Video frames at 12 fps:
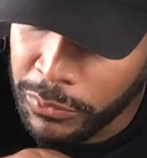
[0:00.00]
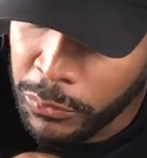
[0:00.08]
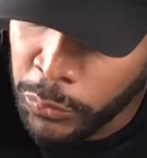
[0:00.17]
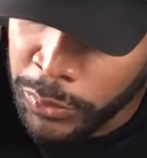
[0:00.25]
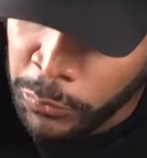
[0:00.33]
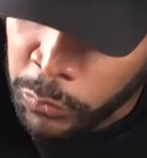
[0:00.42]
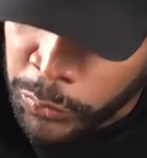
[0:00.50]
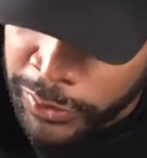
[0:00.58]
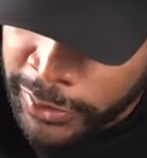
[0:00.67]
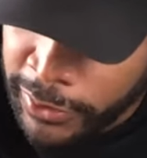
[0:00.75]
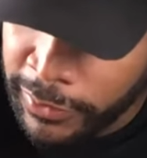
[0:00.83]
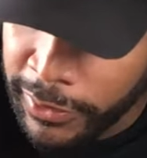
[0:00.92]
we
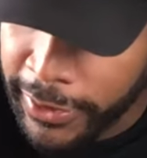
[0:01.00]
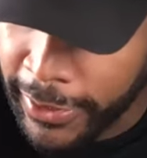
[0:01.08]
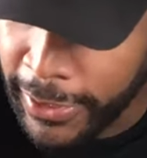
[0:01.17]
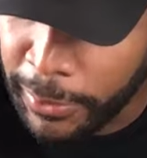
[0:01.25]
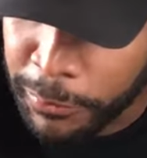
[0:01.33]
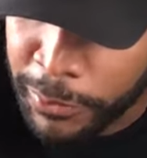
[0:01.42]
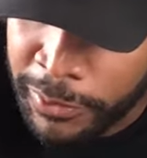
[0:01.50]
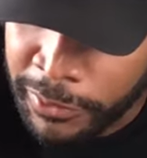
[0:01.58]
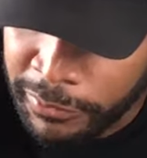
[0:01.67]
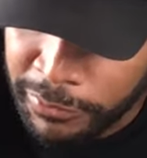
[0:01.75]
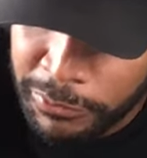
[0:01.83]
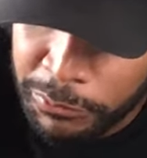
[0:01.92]
ran the
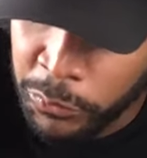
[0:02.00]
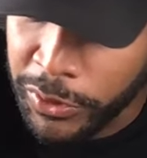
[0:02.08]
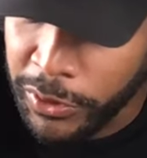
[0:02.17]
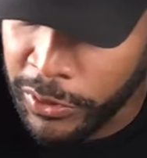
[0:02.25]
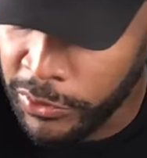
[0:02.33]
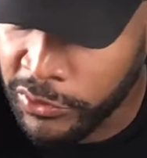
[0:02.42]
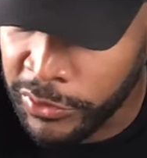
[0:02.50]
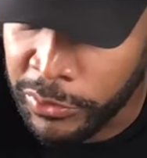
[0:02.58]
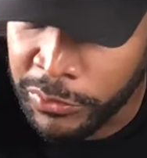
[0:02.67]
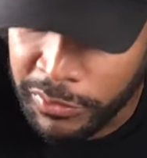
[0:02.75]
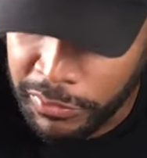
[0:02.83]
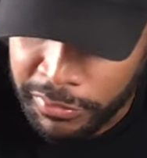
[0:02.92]
camera
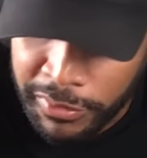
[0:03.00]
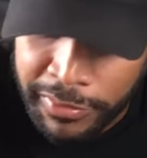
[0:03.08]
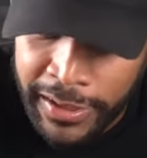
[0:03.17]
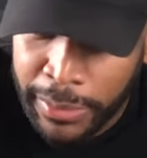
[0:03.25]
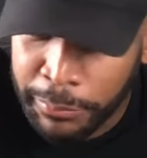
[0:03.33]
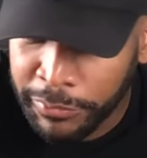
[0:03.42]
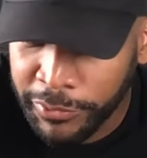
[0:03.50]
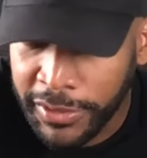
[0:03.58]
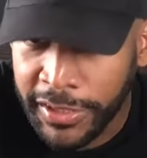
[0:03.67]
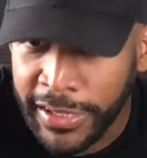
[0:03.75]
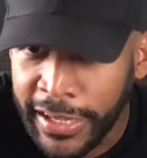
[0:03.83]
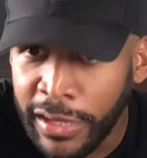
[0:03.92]
rehearsal to time
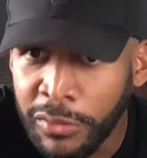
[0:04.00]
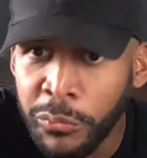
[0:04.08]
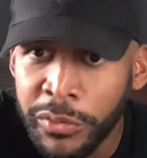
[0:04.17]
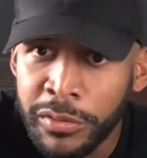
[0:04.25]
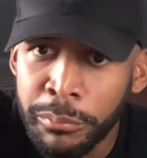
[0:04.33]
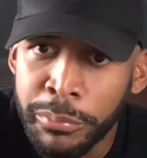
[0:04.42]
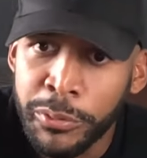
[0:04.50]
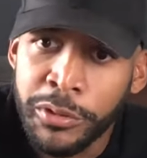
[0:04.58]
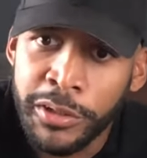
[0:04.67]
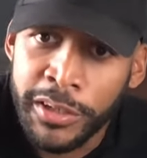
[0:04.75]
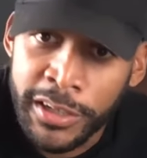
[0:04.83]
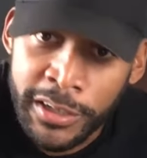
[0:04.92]
everything out with the
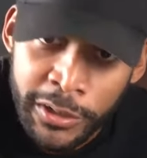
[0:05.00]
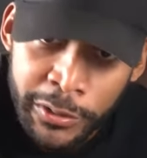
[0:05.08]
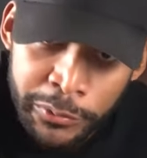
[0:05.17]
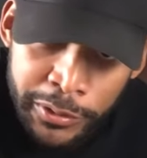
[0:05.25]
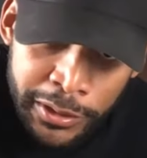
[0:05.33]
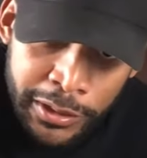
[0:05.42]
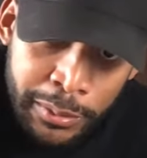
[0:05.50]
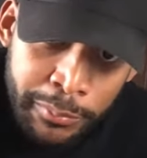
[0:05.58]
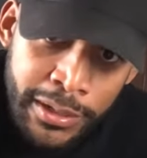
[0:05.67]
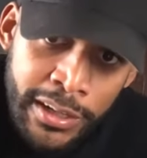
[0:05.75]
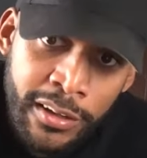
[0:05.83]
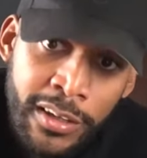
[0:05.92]
Buddha there going in,
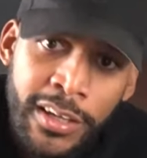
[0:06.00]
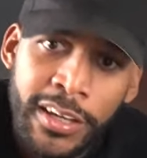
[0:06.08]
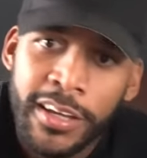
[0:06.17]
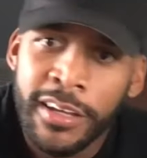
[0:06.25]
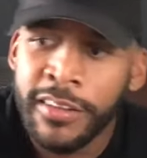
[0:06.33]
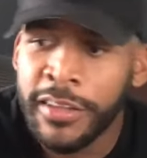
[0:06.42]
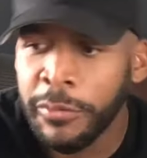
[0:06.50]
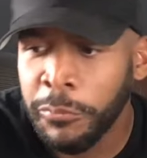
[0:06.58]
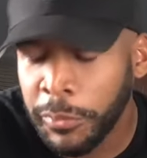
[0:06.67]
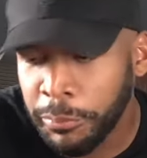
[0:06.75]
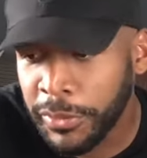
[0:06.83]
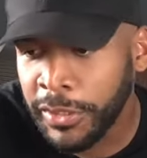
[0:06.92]
coming out. And then
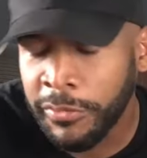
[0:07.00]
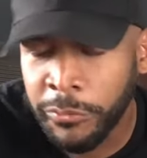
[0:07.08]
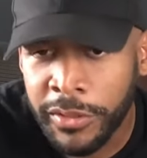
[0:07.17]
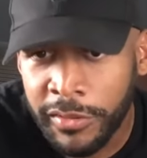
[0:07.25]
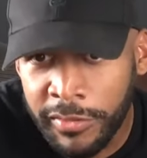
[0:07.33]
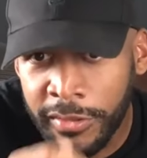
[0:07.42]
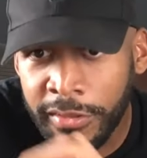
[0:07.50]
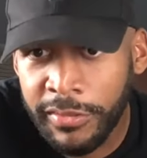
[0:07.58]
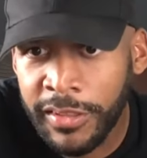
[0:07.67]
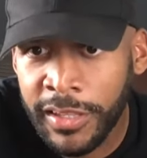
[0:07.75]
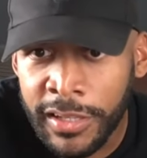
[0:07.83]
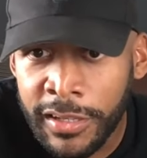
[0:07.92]
we placed it with a
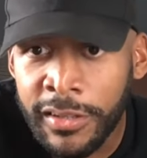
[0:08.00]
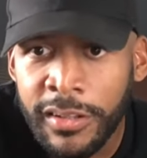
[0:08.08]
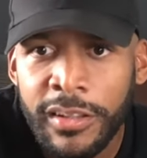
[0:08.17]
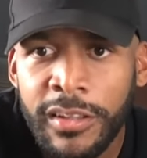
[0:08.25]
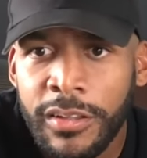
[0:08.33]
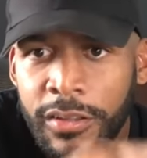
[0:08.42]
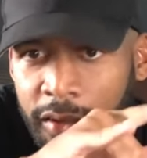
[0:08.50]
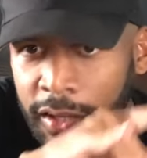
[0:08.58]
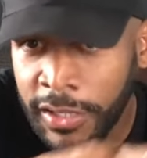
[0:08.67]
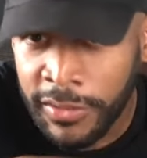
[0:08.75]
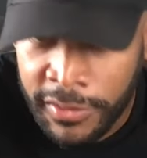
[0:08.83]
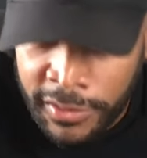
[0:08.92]
C-stand
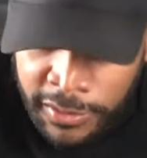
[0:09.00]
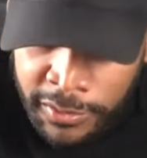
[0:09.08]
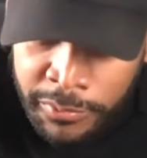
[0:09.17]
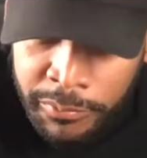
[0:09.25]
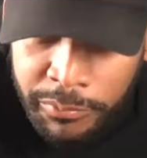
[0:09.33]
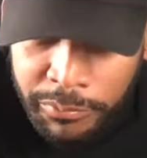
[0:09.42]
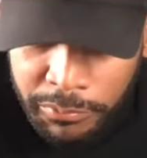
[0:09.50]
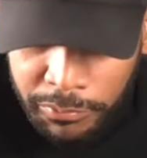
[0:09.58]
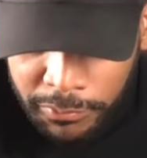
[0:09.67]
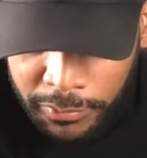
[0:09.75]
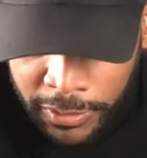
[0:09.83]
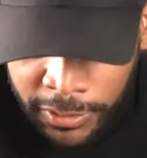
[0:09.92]
and then
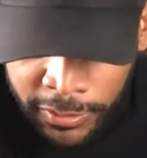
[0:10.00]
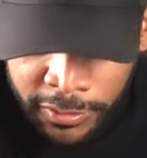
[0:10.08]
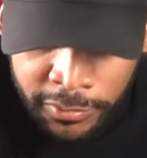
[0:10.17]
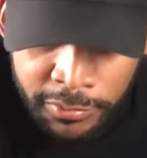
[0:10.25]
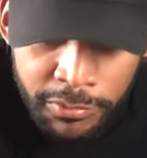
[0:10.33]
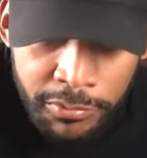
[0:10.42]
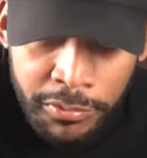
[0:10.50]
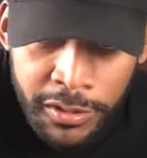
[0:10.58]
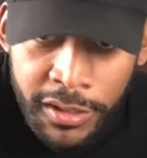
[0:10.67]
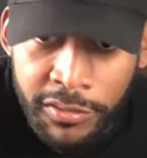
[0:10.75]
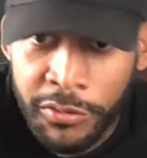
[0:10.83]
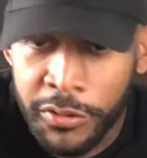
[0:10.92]
did
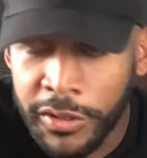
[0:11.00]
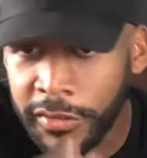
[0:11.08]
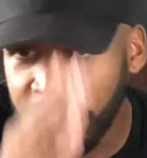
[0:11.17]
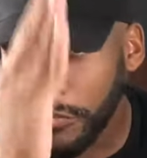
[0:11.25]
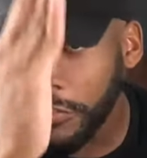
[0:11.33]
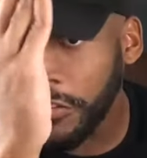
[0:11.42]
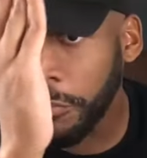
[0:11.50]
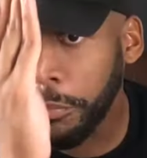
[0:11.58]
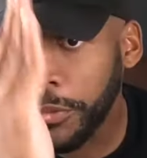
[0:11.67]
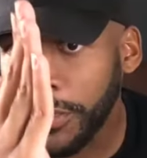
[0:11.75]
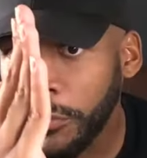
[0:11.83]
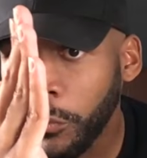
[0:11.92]
it. So there's a
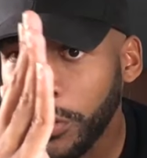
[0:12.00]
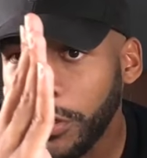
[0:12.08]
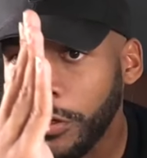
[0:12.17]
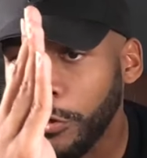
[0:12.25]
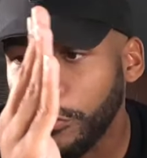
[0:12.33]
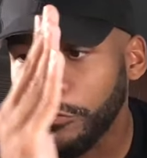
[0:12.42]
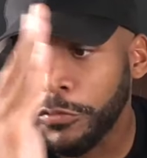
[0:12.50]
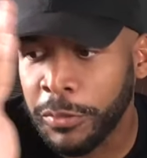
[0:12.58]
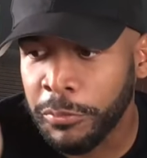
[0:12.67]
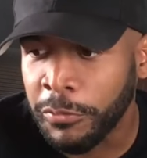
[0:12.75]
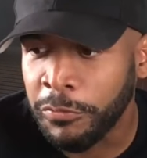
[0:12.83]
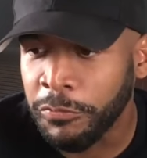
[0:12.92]
split where it goes
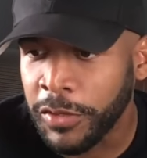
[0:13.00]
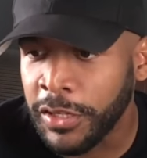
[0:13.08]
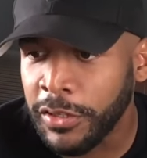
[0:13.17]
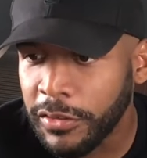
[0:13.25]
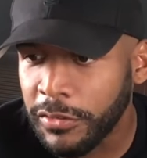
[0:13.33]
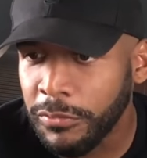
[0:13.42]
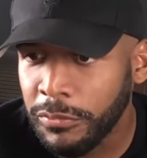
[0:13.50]
from the fake